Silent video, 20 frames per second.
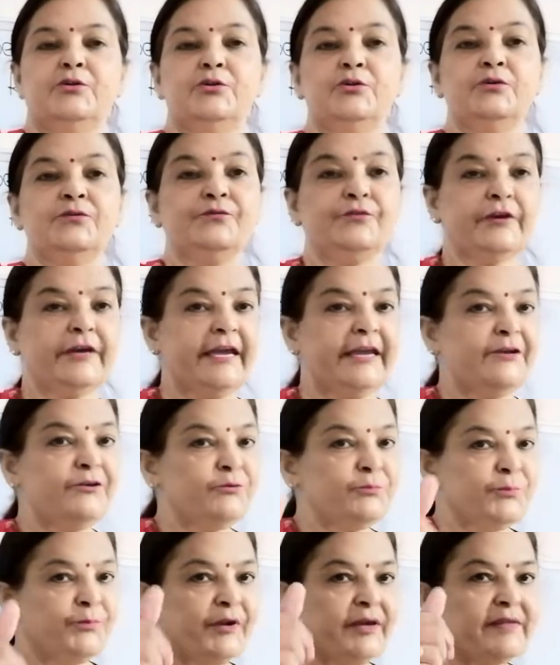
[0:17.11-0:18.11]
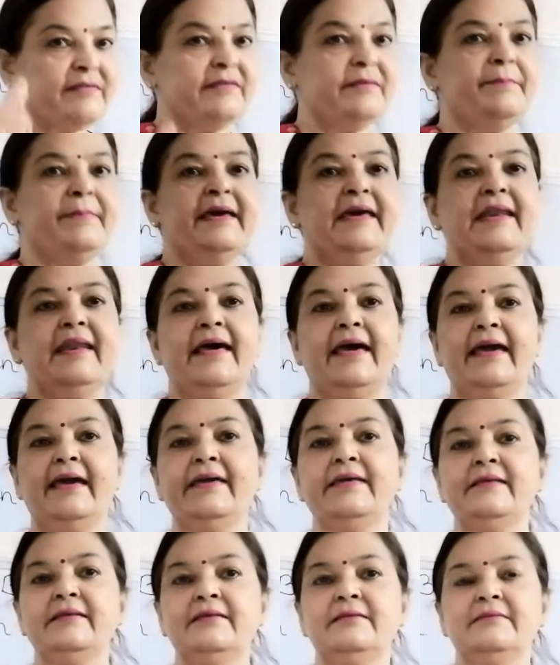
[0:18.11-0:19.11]
don't forget to press the bell
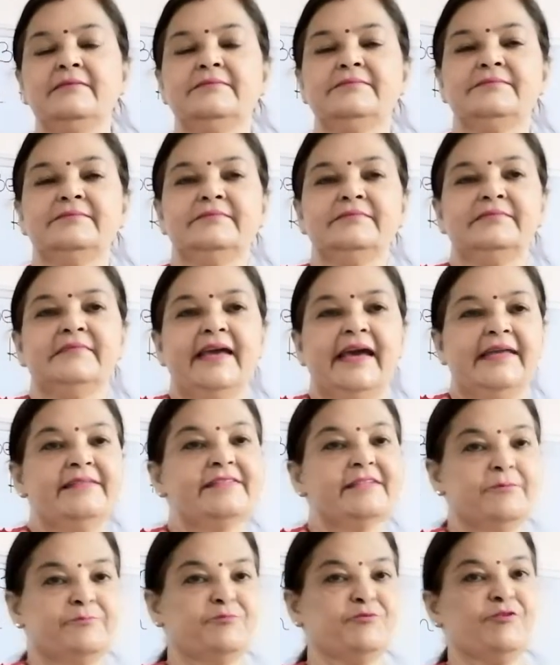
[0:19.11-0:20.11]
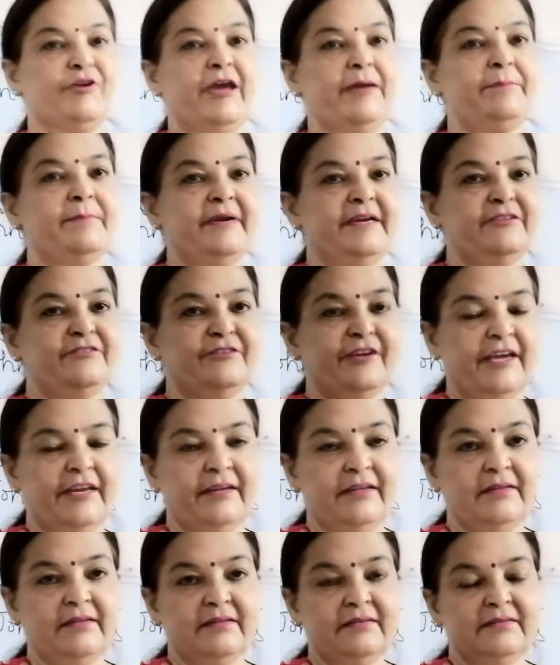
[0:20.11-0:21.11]
icon and subscribe my
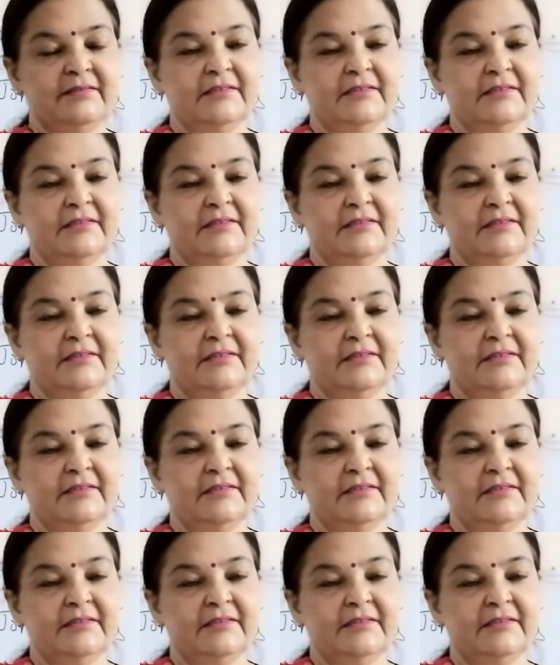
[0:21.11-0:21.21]
channel.